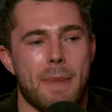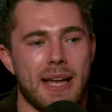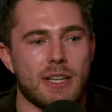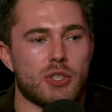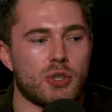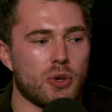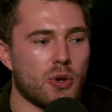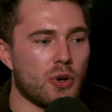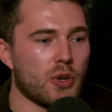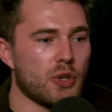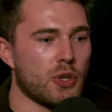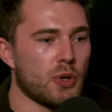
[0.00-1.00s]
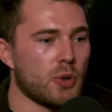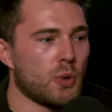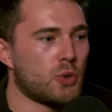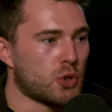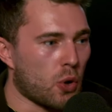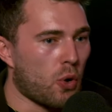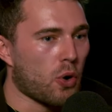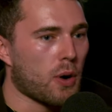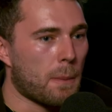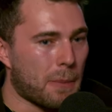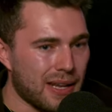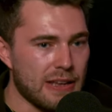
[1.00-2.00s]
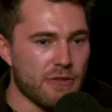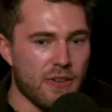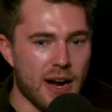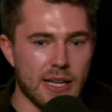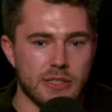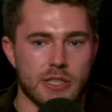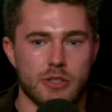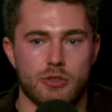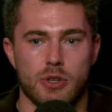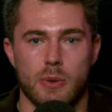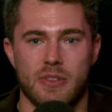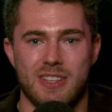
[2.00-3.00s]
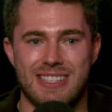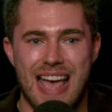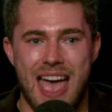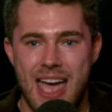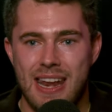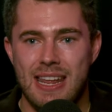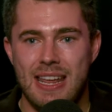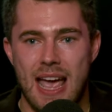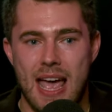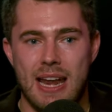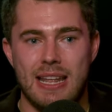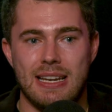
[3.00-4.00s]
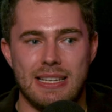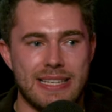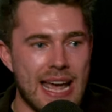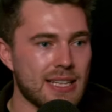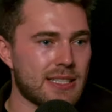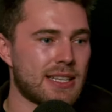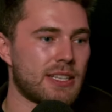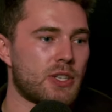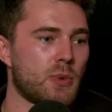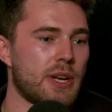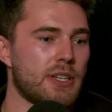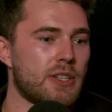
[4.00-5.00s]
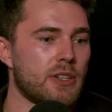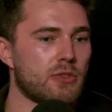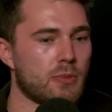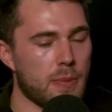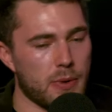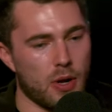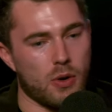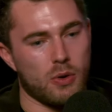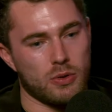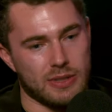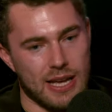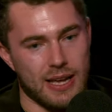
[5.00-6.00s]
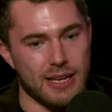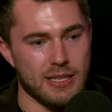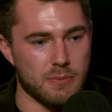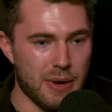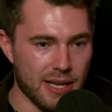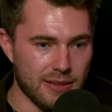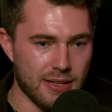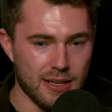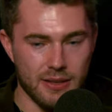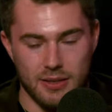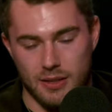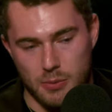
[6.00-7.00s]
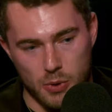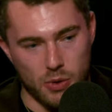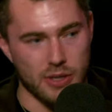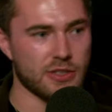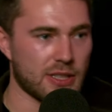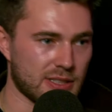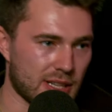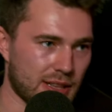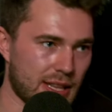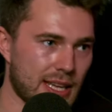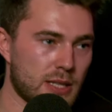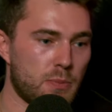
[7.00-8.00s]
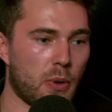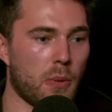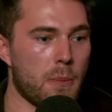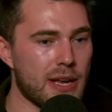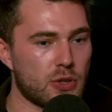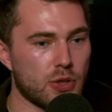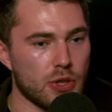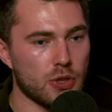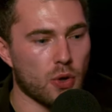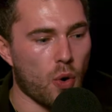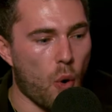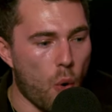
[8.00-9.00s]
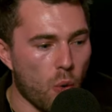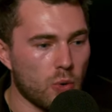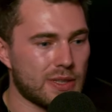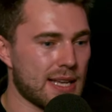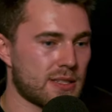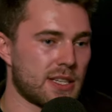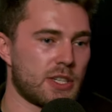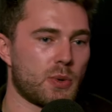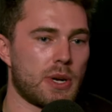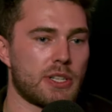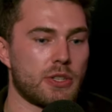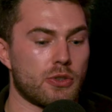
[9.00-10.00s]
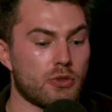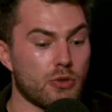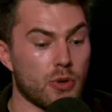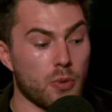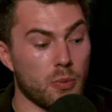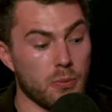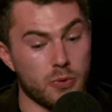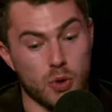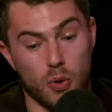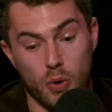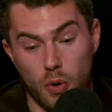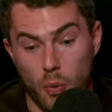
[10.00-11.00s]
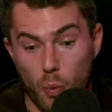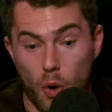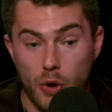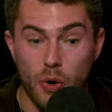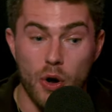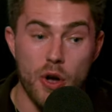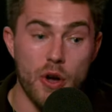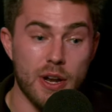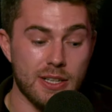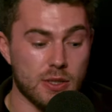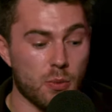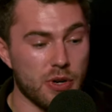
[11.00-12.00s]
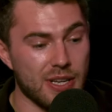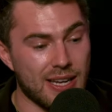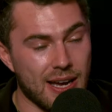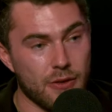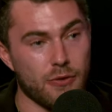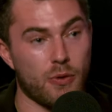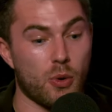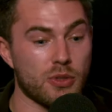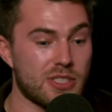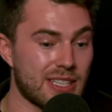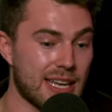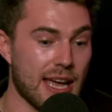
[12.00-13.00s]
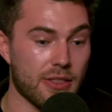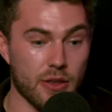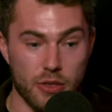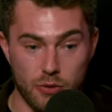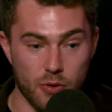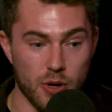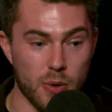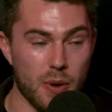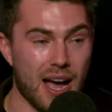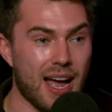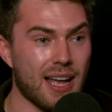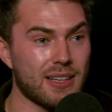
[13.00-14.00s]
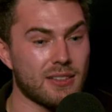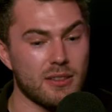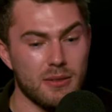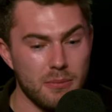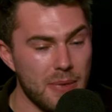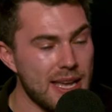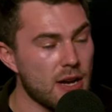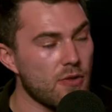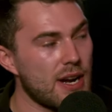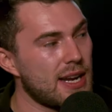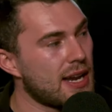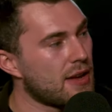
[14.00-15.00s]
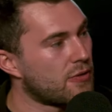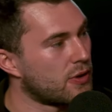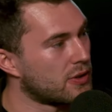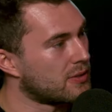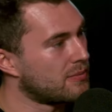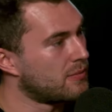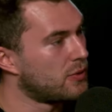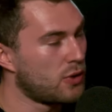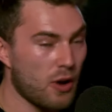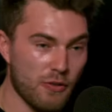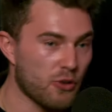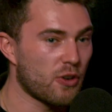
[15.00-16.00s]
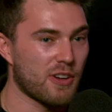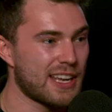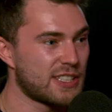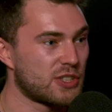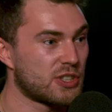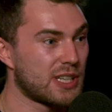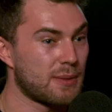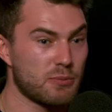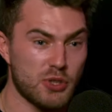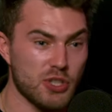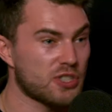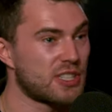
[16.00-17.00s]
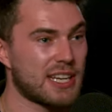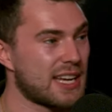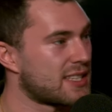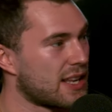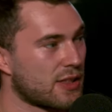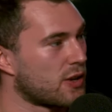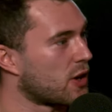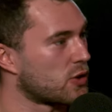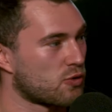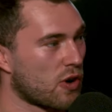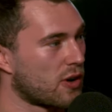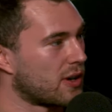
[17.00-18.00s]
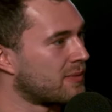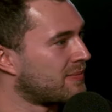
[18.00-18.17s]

Make sure you talk complete finances through. If there's any debt situations, remember, not all debt is bad debt. Think of mortgage, things like this. But make sure you talk all debt situations through. Talk what your earnings and what you can afford together through, and make a rainy day fund. Not for a relationship, just in case anything goes wrong.